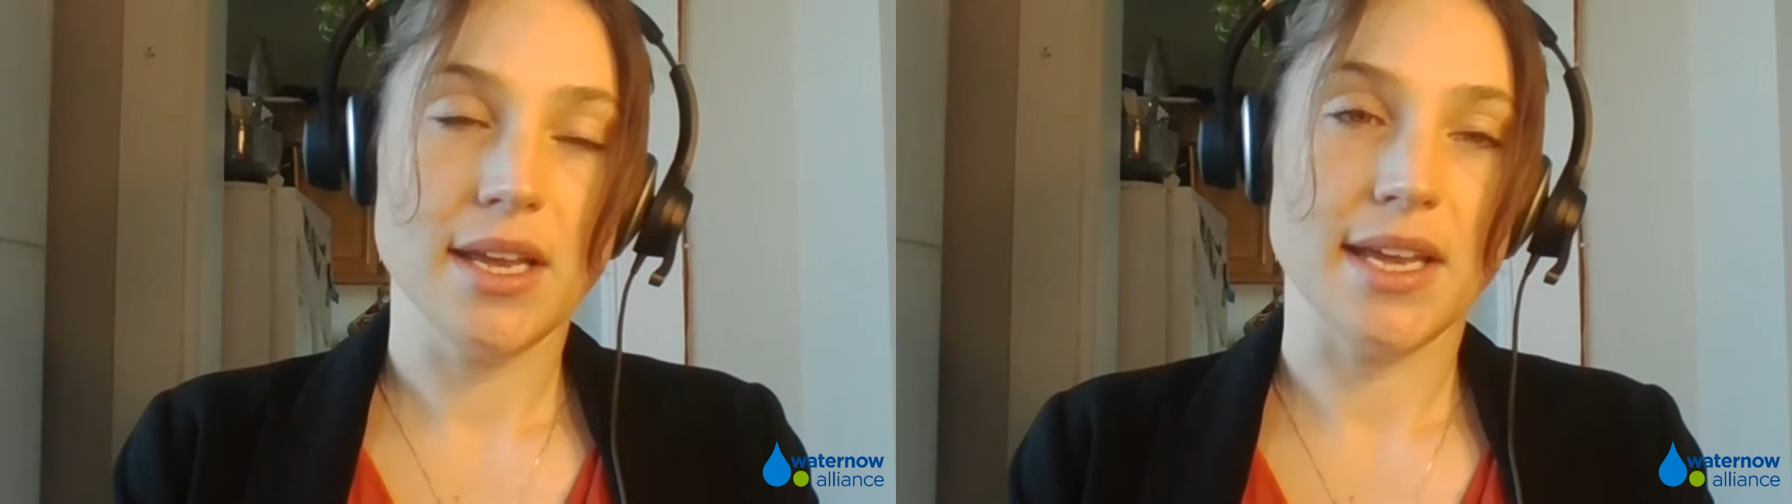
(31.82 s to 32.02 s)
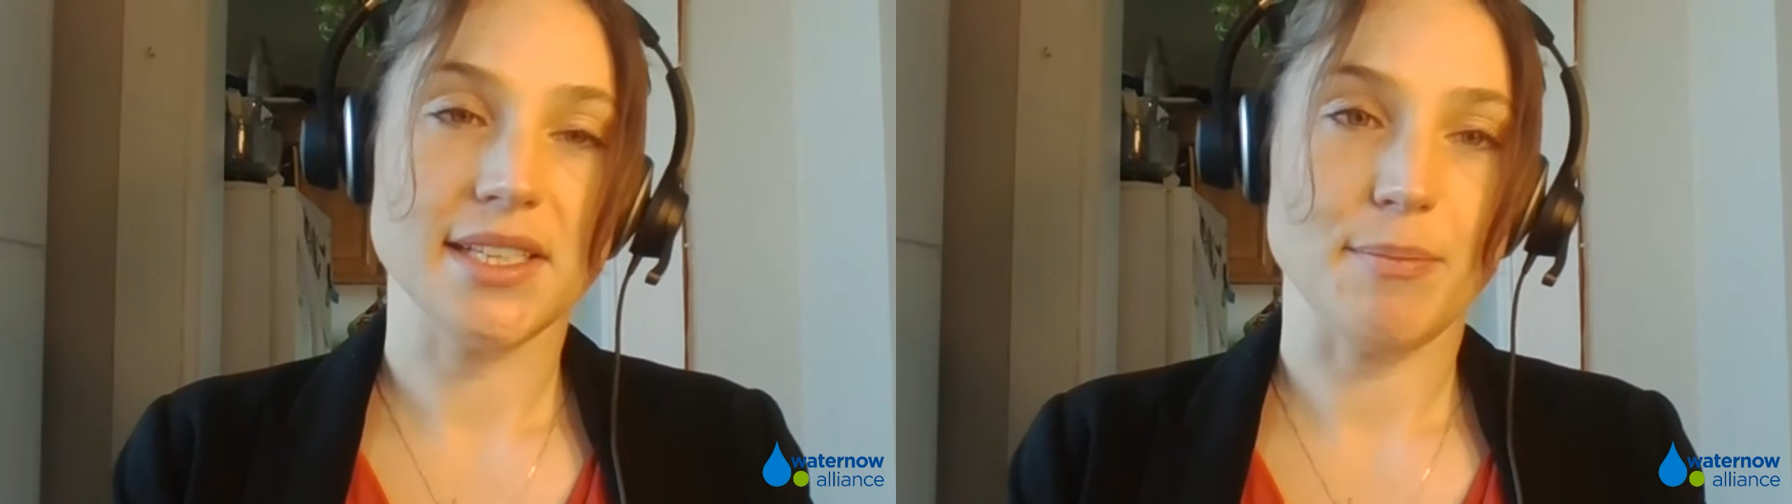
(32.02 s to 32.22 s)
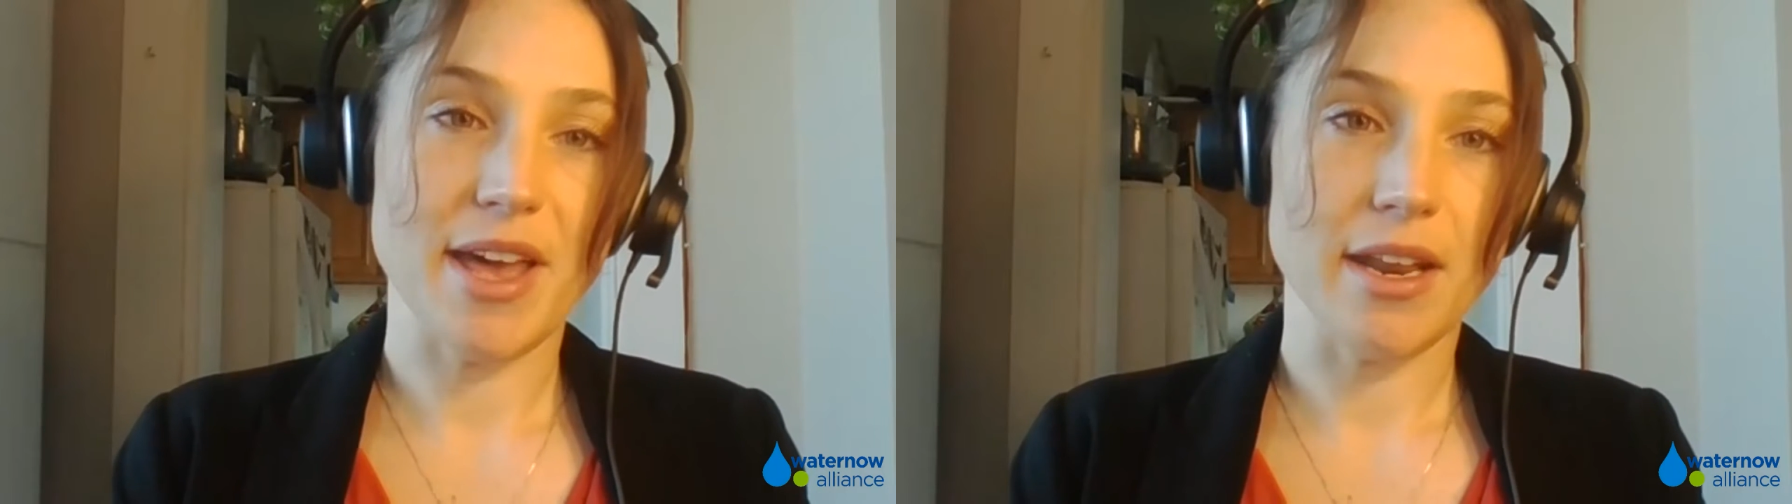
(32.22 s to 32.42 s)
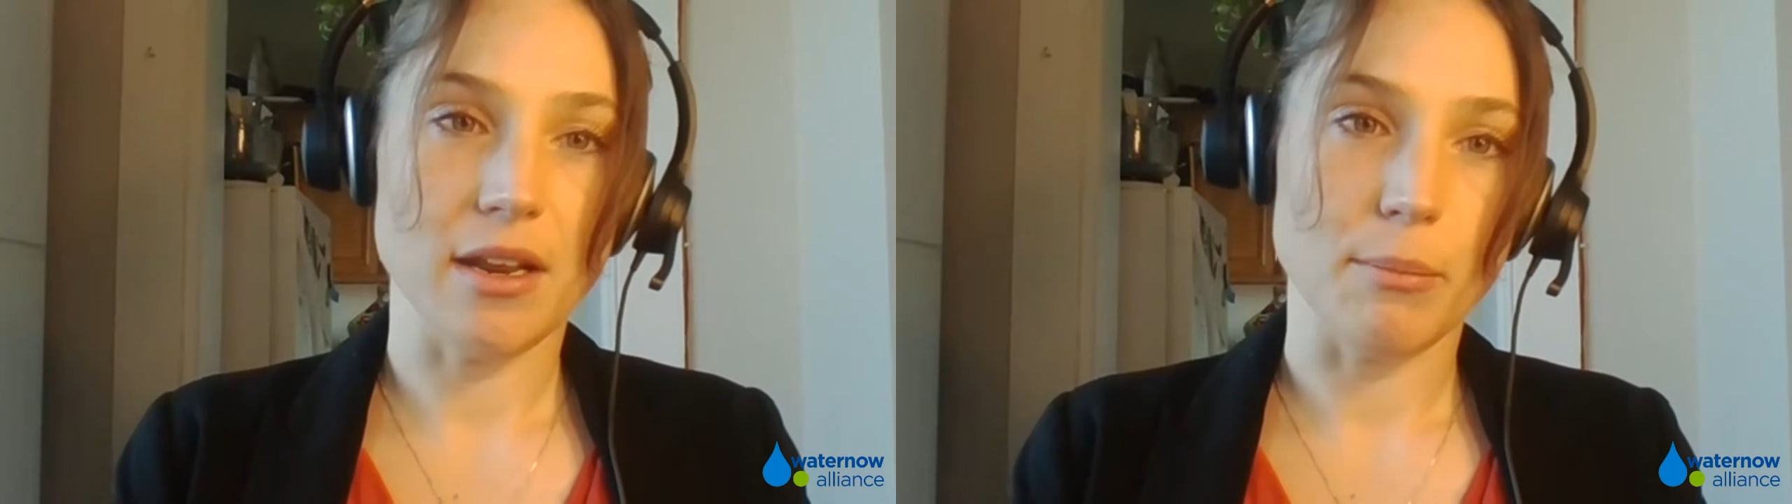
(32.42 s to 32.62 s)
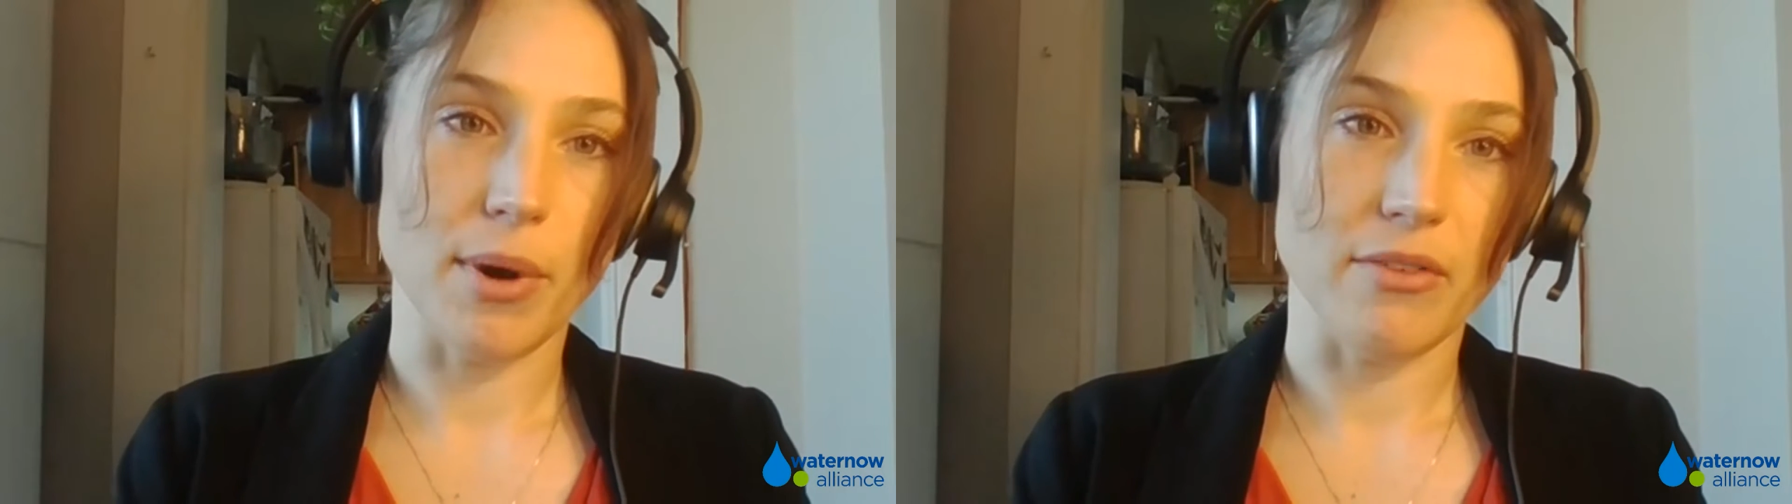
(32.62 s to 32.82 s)
expanded
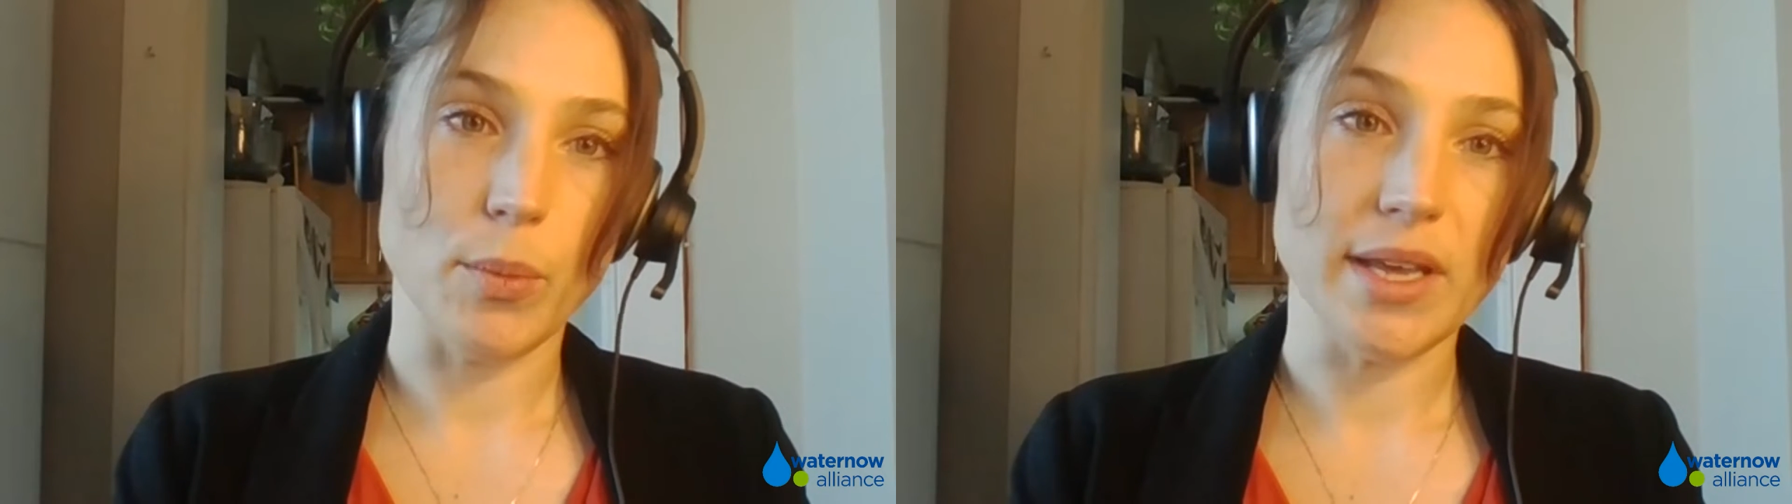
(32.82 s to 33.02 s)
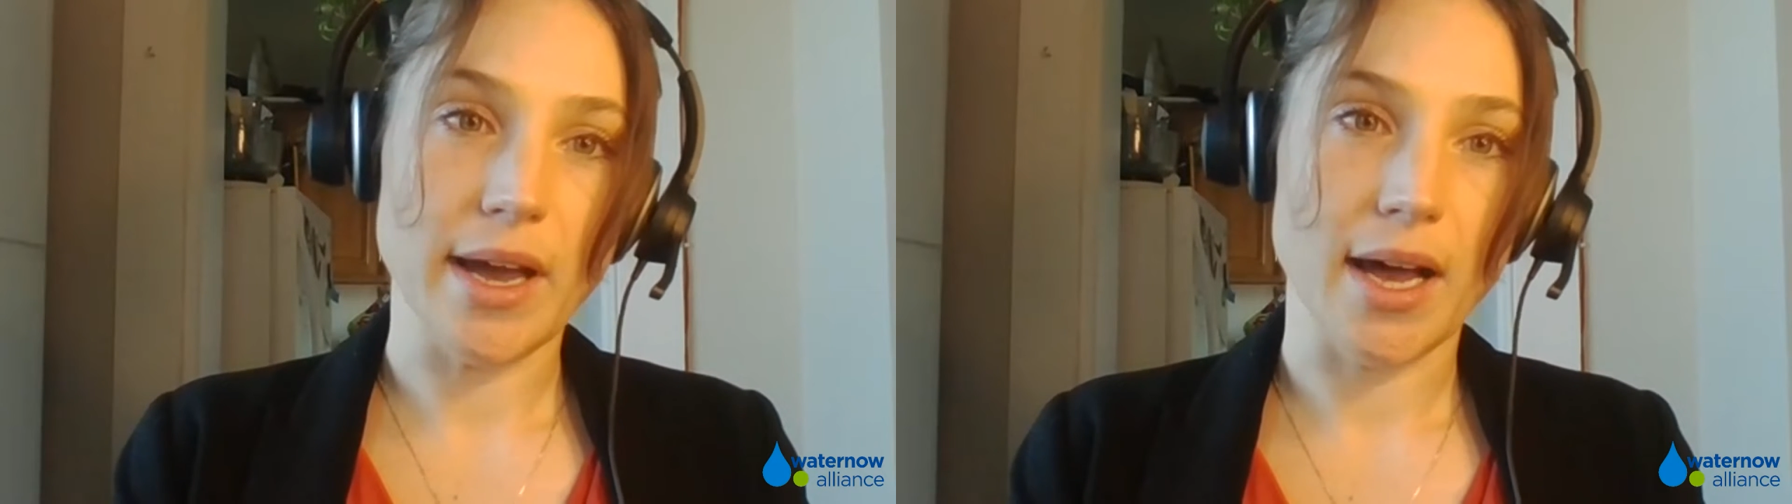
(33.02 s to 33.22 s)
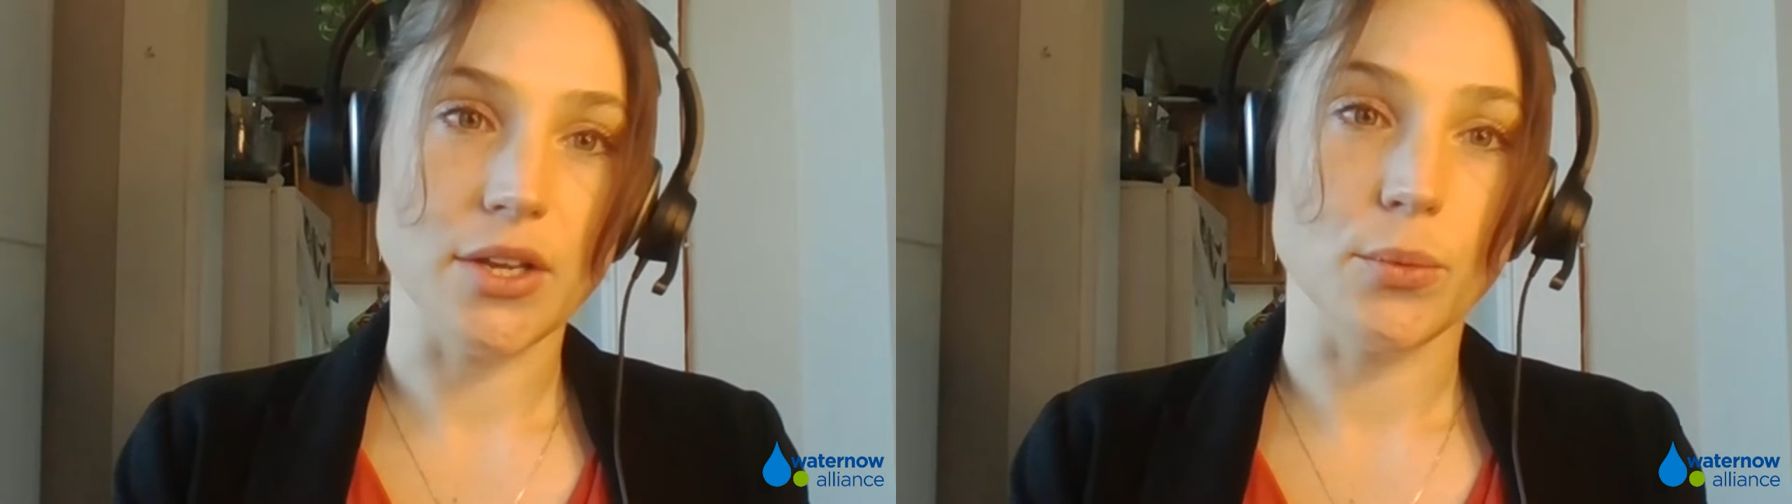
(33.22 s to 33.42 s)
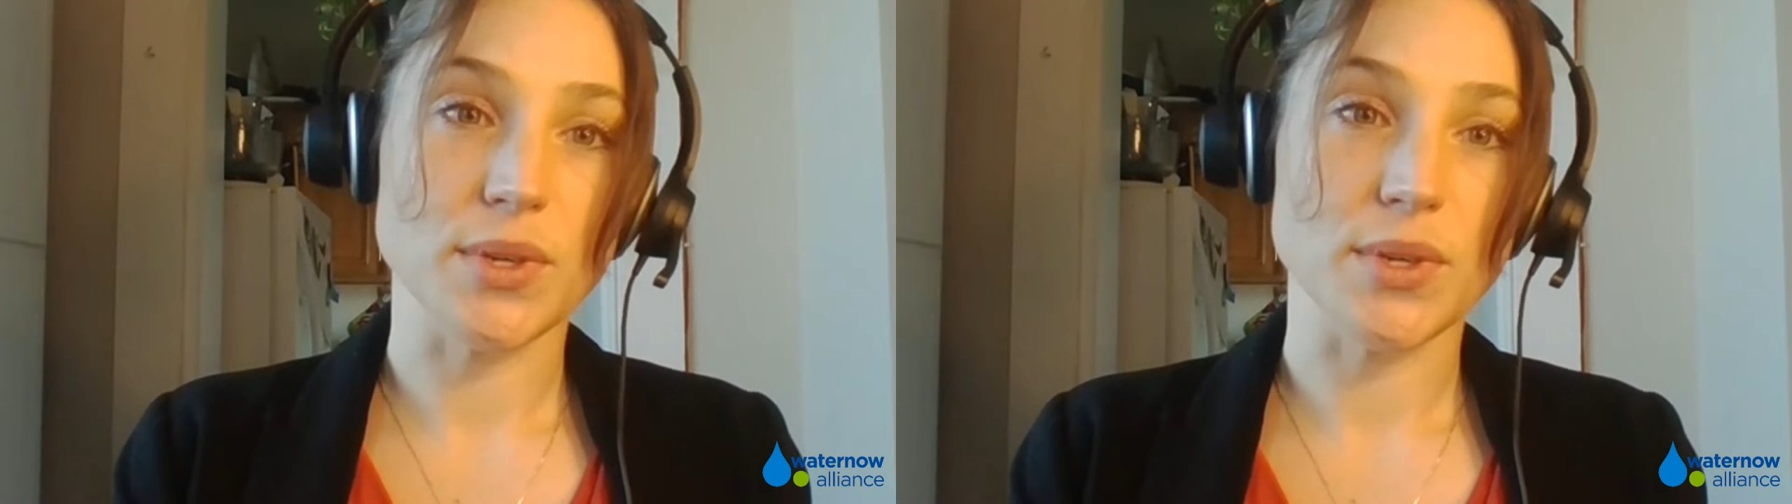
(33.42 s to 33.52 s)
above and beyond